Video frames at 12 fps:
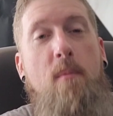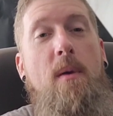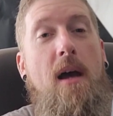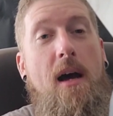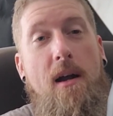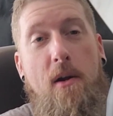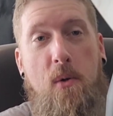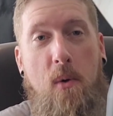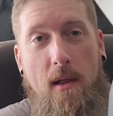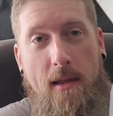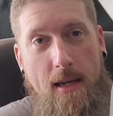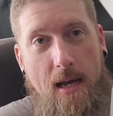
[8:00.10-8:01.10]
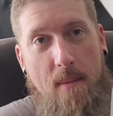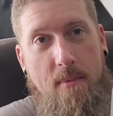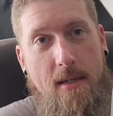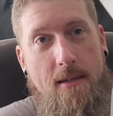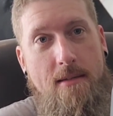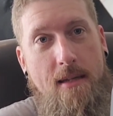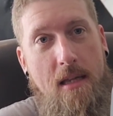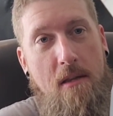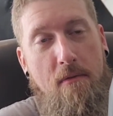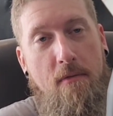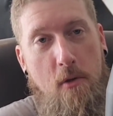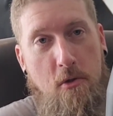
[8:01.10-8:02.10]
bit higher quality optics in the
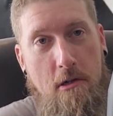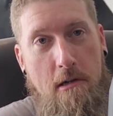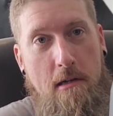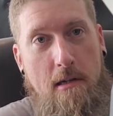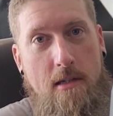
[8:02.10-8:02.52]
future.